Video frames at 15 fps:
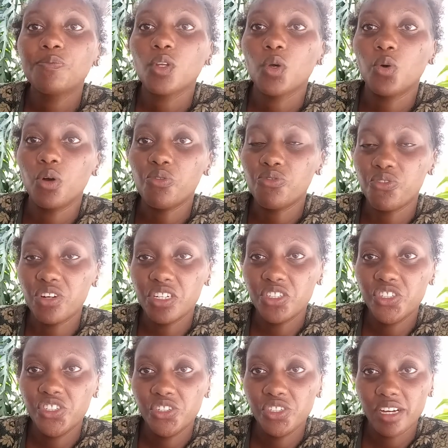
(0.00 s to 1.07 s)
or a
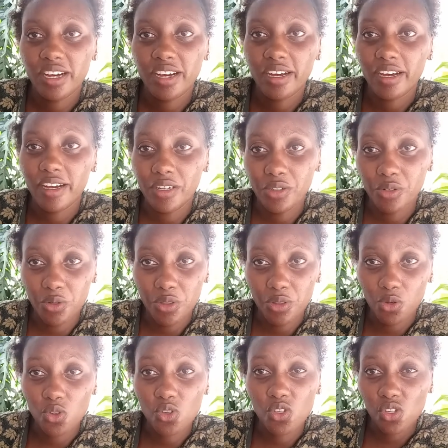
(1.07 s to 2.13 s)
fridge uh, you know in
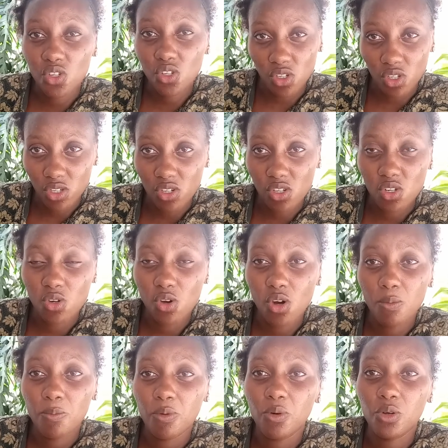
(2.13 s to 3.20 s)
those
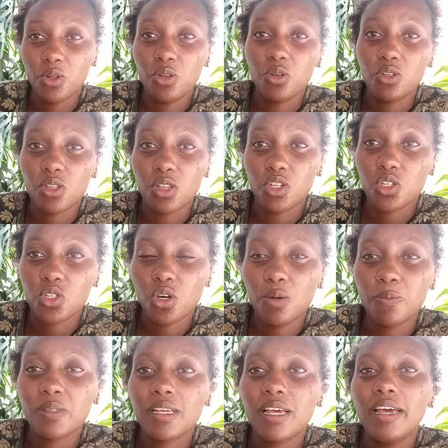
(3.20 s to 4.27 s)
stop or the, the
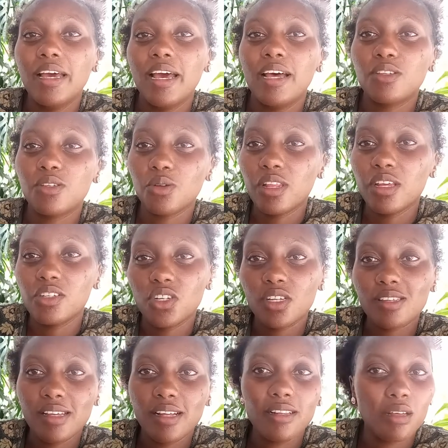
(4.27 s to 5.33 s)
shops and so they
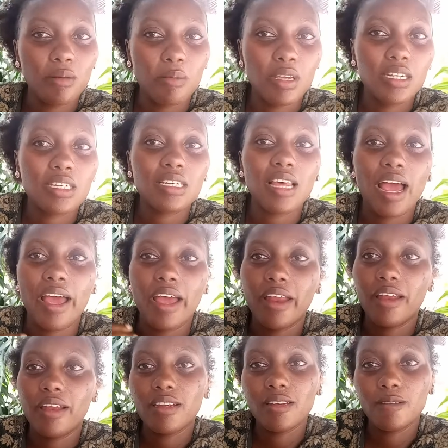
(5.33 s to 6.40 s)
just sell the meat
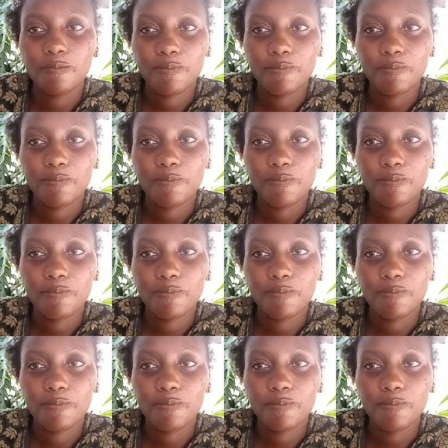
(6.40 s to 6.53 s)
and